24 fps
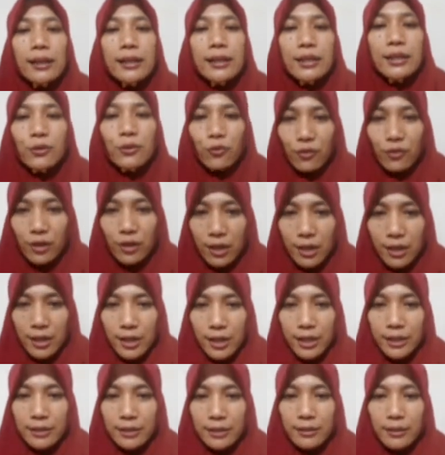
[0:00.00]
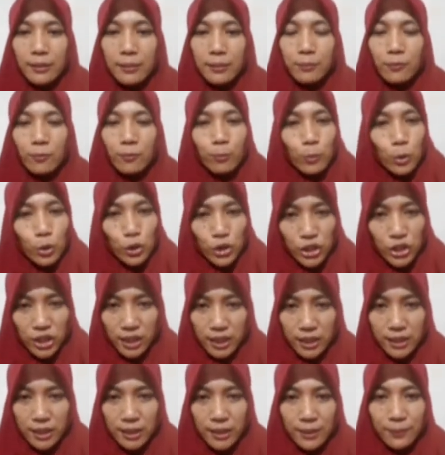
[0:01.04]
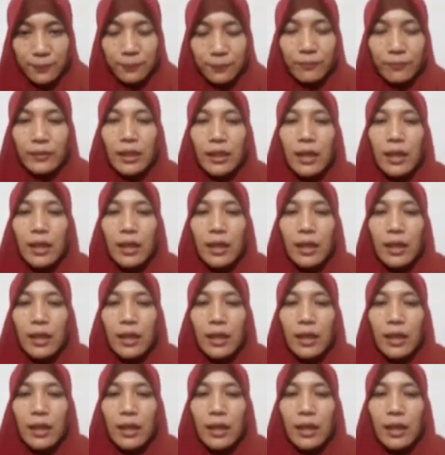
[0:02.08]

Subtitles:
defined motion.